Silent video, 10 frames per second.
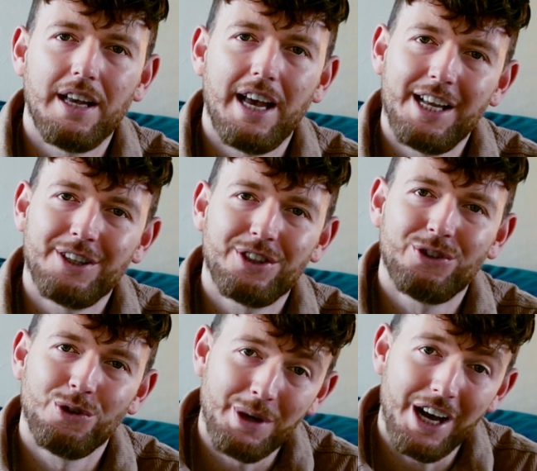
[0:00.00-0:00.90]
And
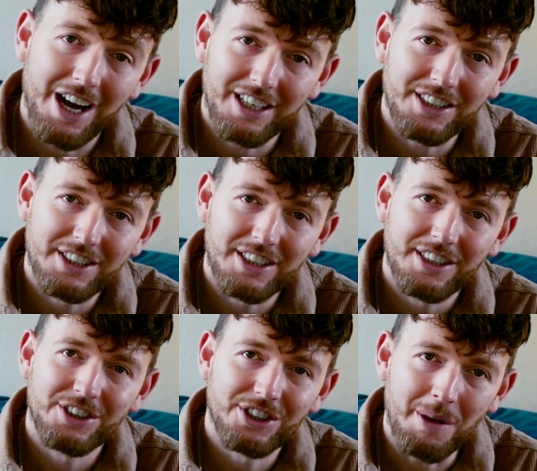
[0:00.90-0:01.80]
to be honest,
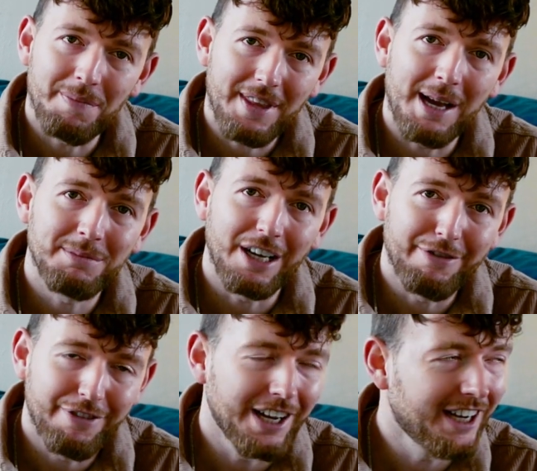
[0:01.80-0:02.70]
sometimes I
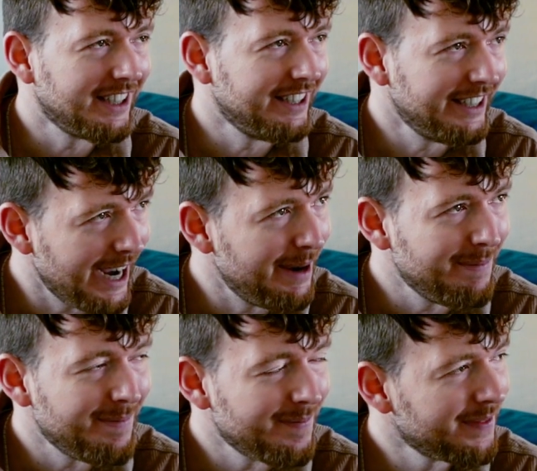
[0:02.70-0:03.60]
think, damn,
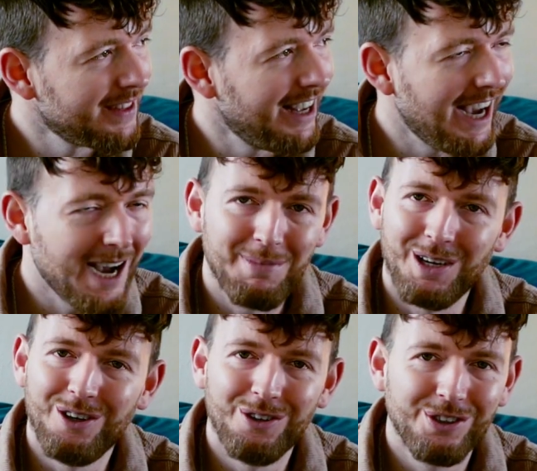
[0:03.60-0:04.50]
I'm a
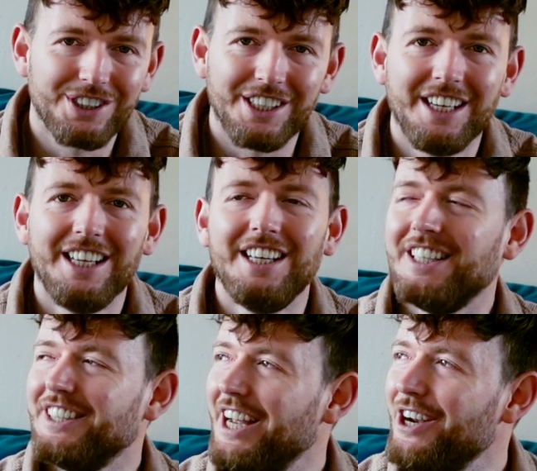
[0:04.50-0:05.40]
loser.
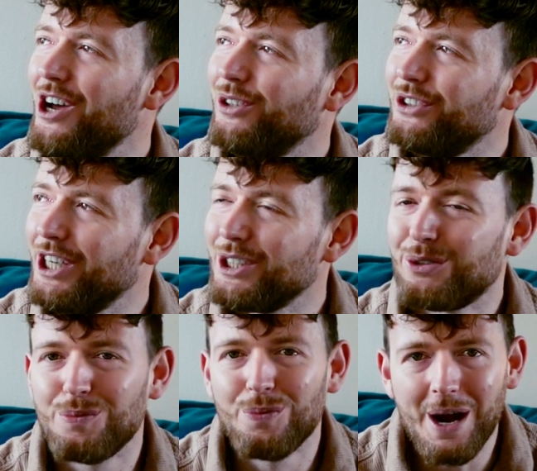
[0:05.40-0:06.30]
They know
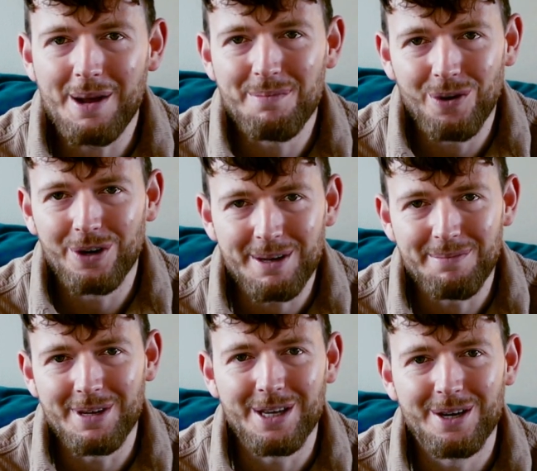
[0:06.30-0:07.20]
just way more
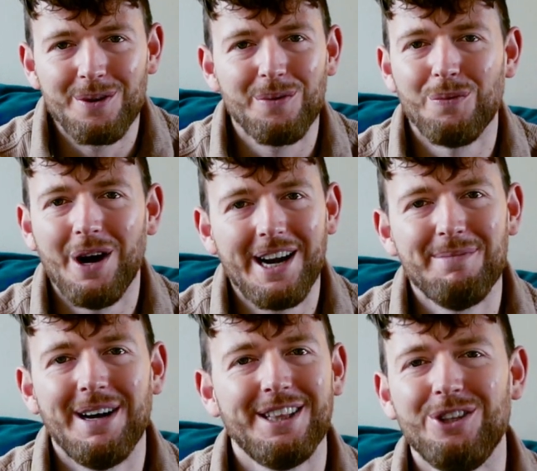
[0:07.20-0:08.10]
than me. What
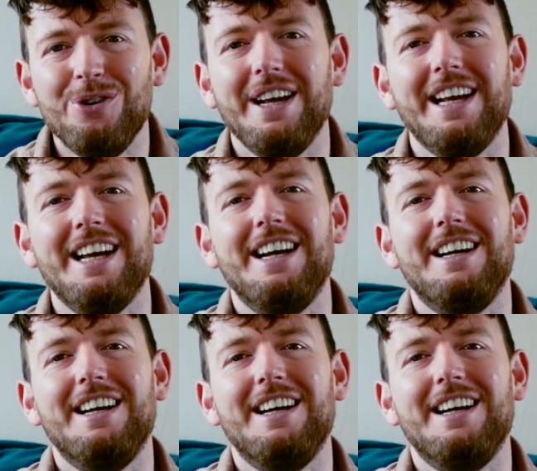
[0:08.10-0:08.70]
am I doing here?